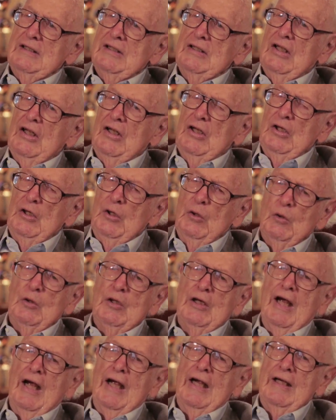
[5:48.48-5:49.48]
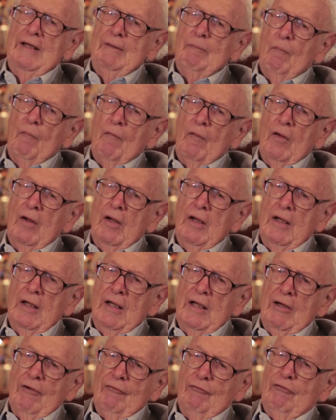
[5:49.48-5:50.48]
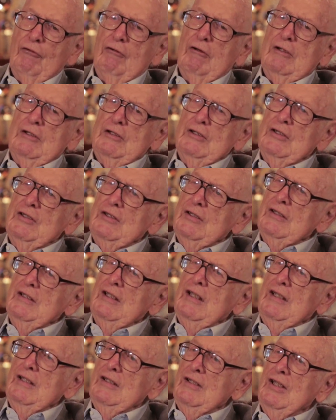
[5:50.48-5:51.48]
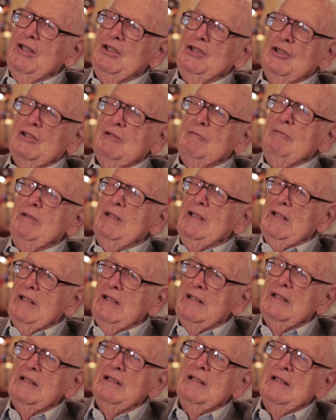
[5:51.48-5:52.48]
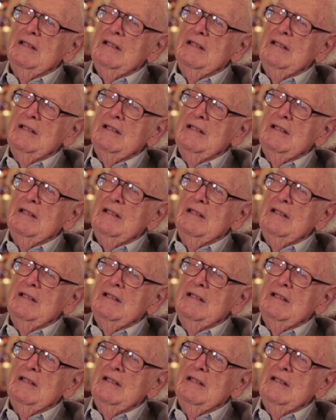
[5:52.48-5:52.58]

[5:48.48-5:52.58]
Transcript: in the UK, for an initial meeting.